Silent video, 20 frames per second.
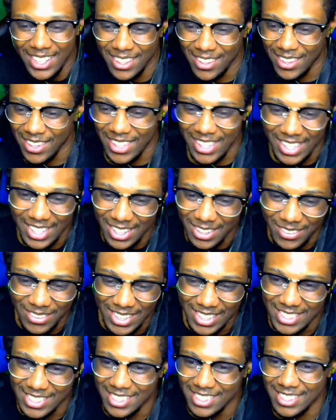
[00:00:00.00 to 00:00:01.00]
Alright,
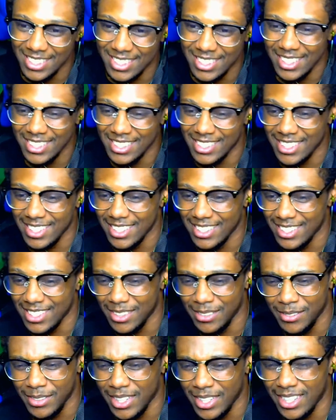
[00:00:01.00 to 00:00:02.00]
anyways, let's, let's get into
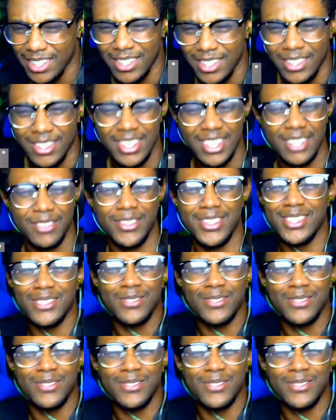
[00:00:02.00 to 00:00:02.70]
the video. Like, what's